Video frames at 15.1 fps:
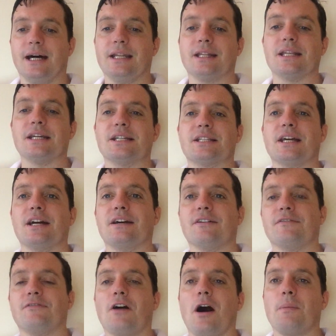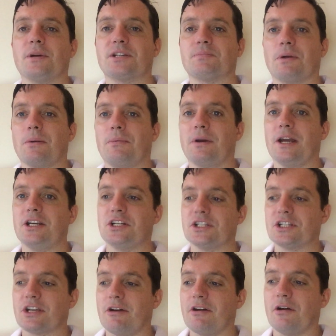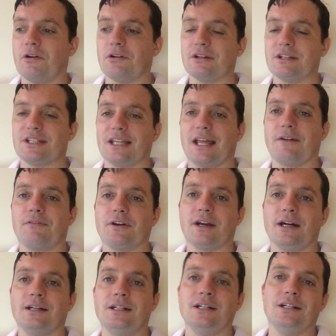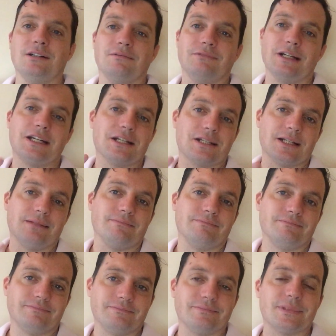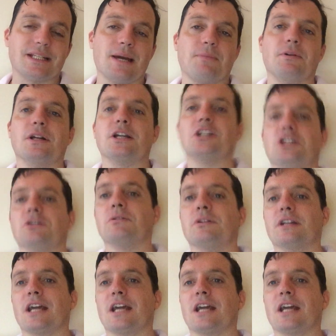Another thing is there are farm expropriations going on in South Africa, which is a separate issue.